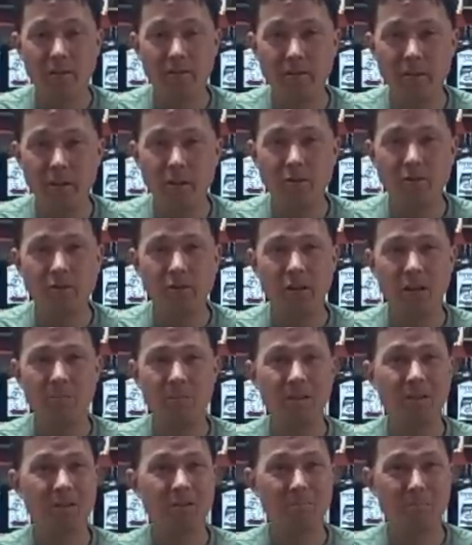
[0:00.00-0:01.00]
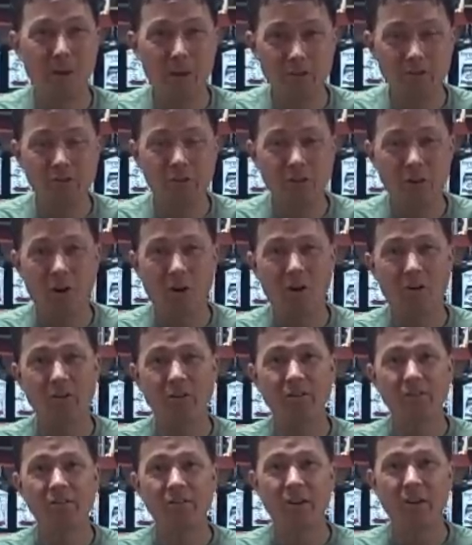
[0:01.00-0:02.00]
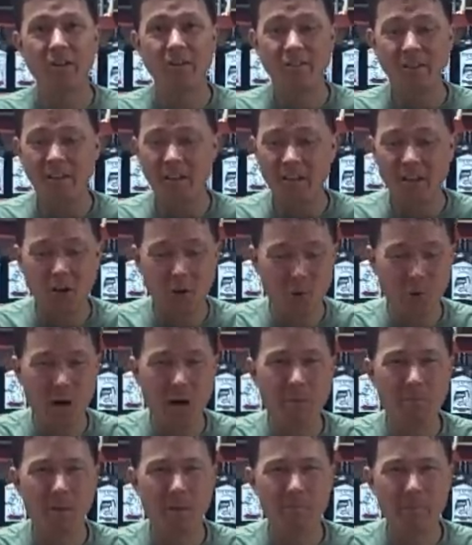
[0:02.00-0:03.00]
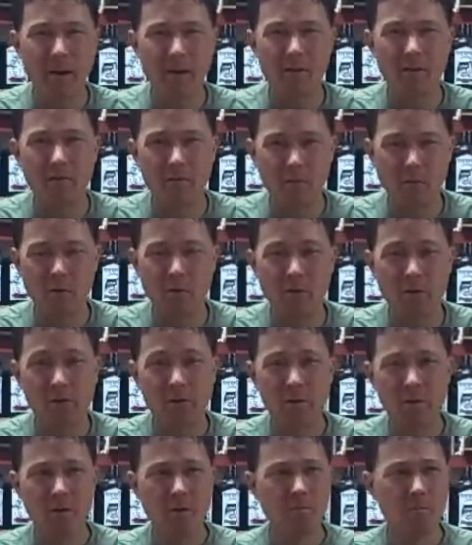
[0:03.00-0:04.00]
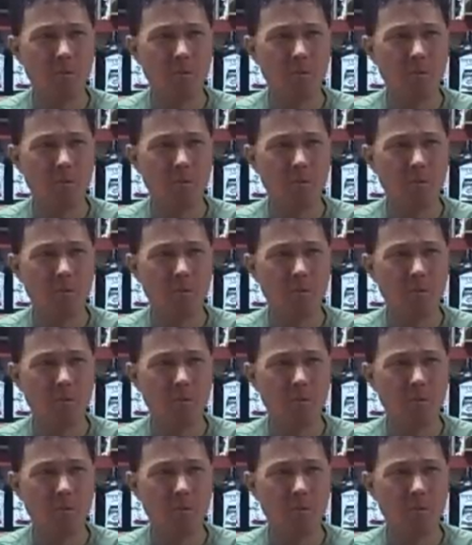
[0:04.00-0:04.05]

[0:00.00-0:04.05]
video today because Monster Gardens does an incredible amount of work,